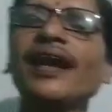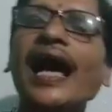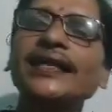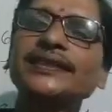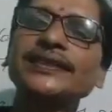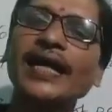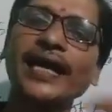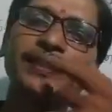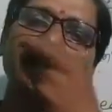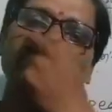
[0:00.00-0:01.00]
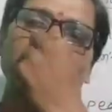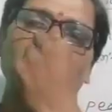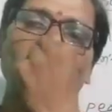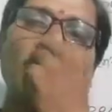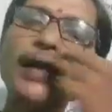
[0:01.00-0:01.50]
last night.
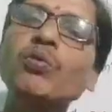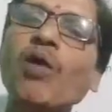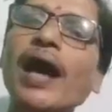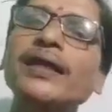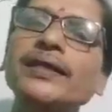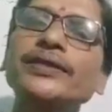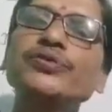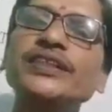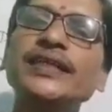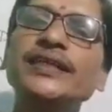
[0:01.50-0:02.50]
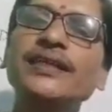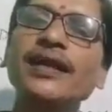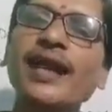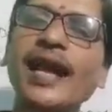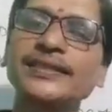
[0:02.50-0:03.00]
What work you
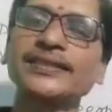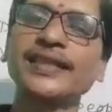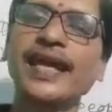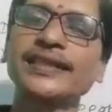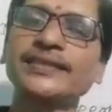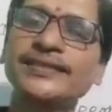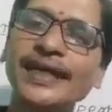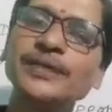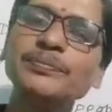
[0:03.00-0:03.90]
did last night? That